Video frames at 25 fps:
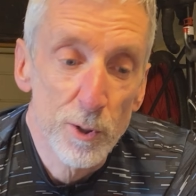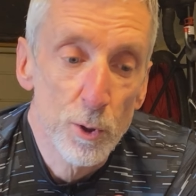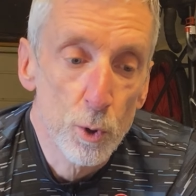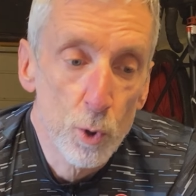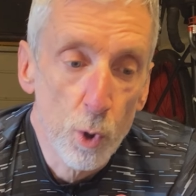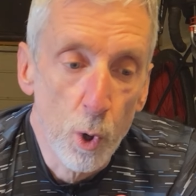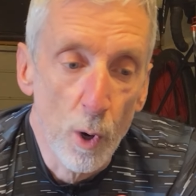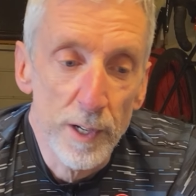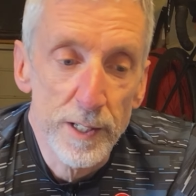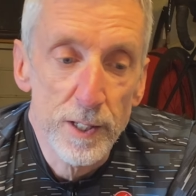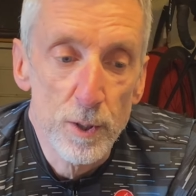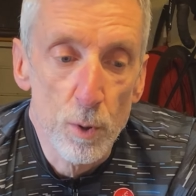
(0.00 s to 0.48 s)
or
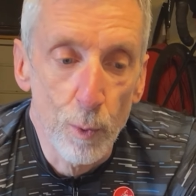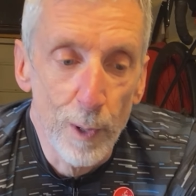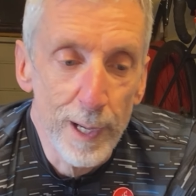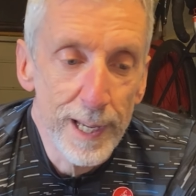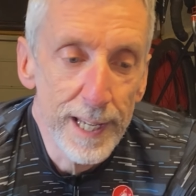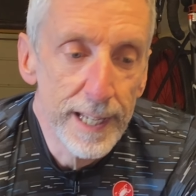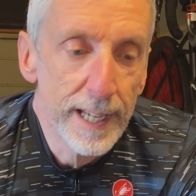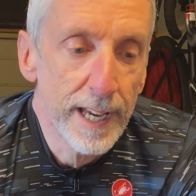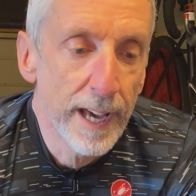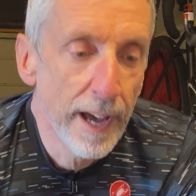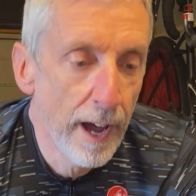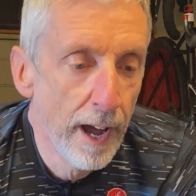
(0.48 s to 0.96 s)
twice a
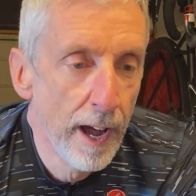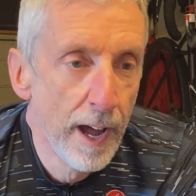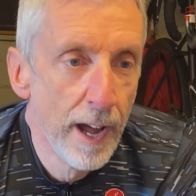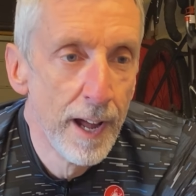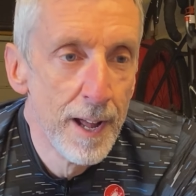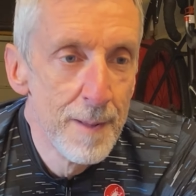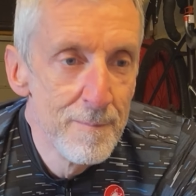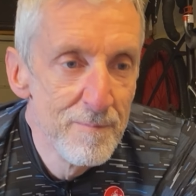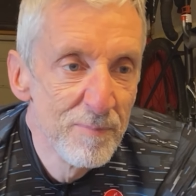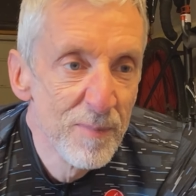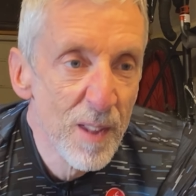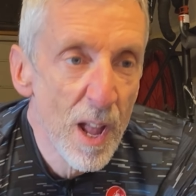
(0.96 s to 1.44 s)
week,
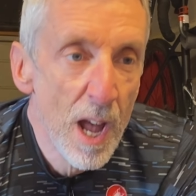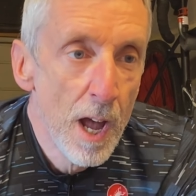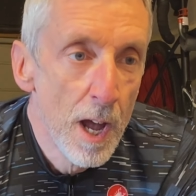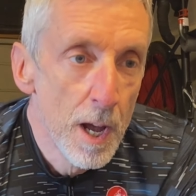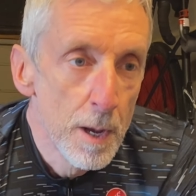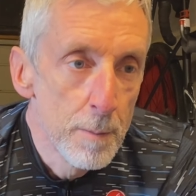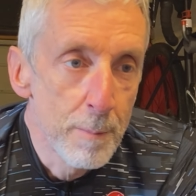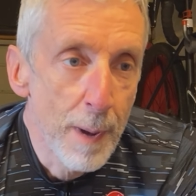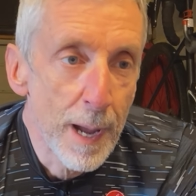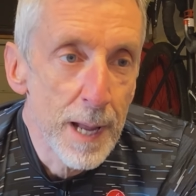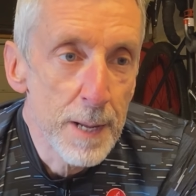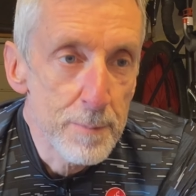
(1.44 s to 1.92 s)

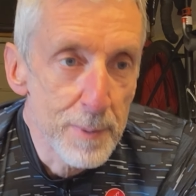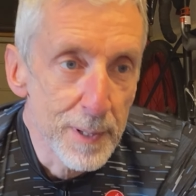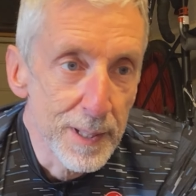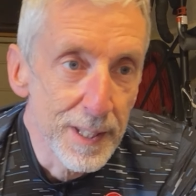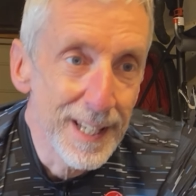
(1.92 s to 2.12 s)
maybe at